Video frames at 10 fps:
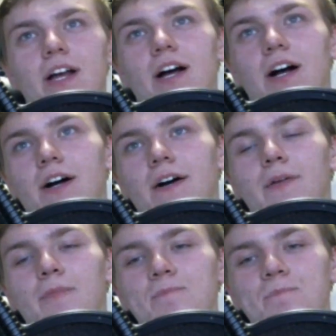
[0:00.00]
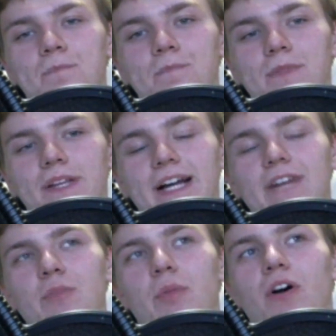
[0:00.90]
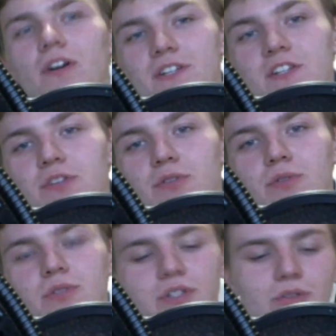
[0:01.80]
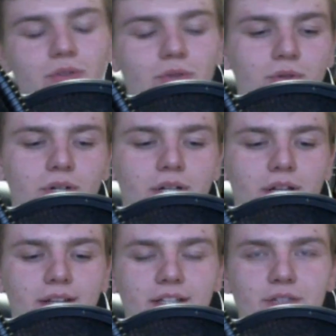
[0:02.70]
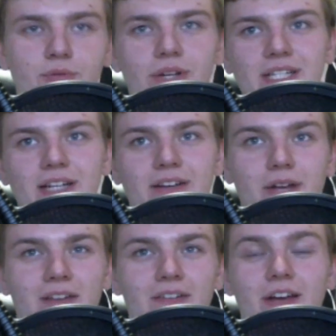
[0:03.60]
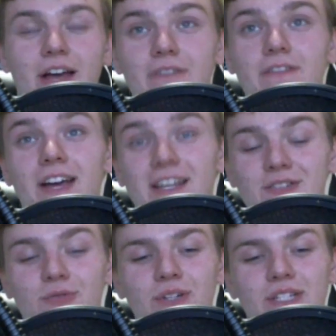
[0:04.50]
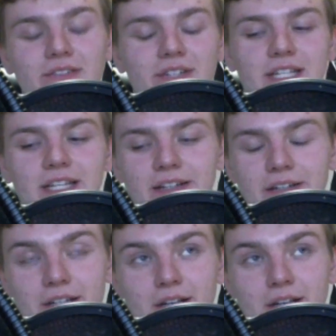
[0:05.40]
kind of a part 2 to the FS17